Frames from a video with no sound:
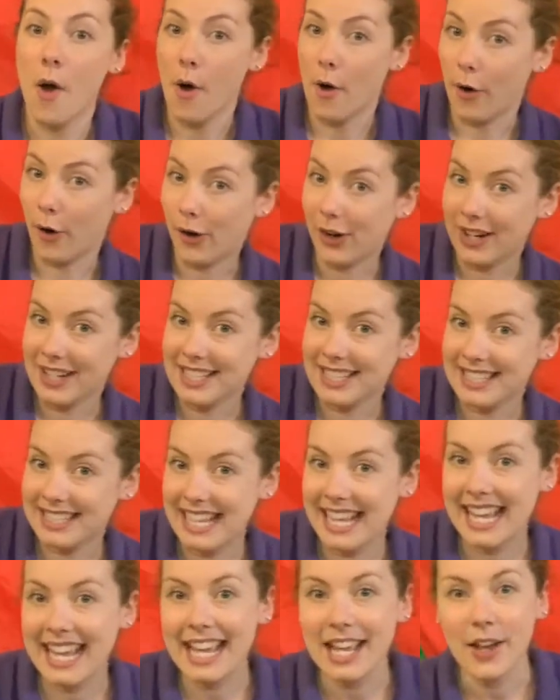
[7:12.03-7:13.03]

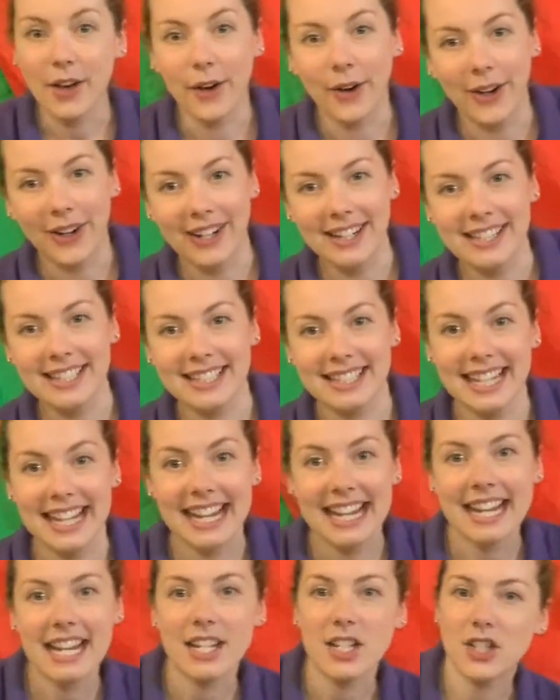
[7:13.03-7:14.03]
Horsey,
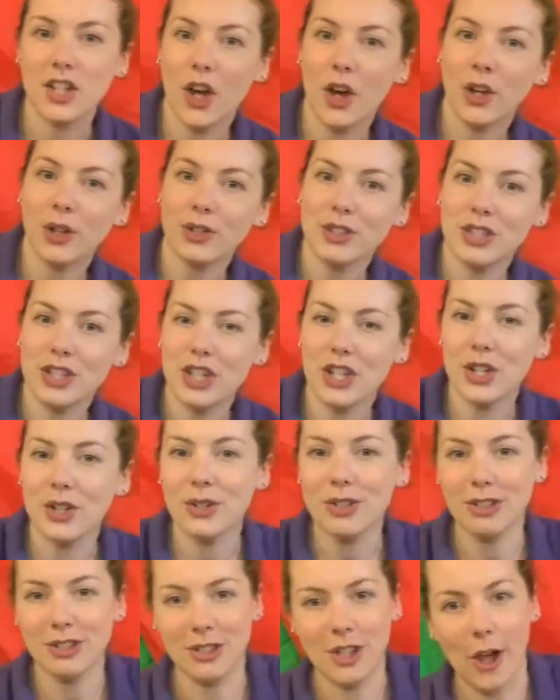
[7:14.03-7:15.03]
horsey, don't you
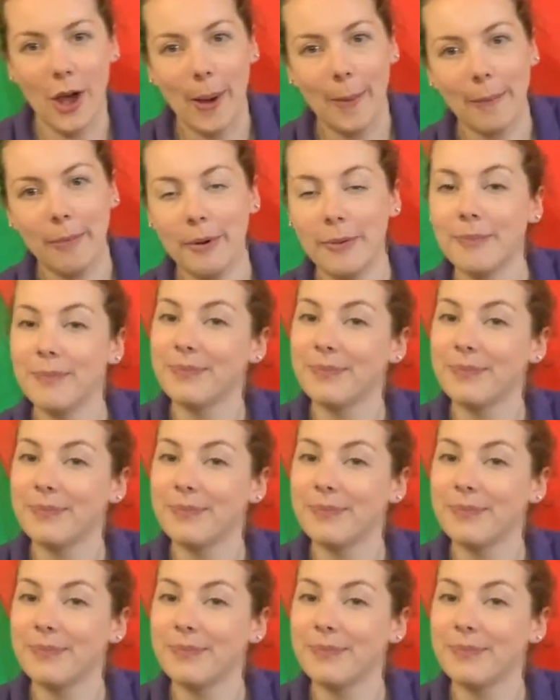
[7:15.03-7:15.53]
stop.